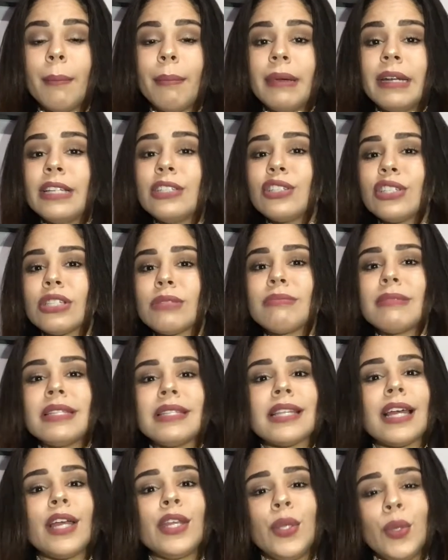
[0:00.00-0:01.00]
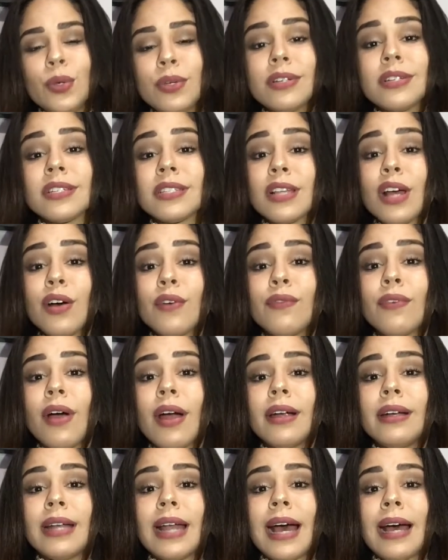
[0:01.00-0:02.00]
but it just means that you yourself
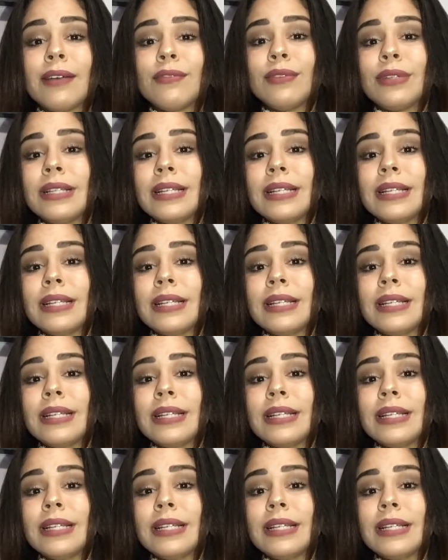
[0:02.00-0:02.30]
are not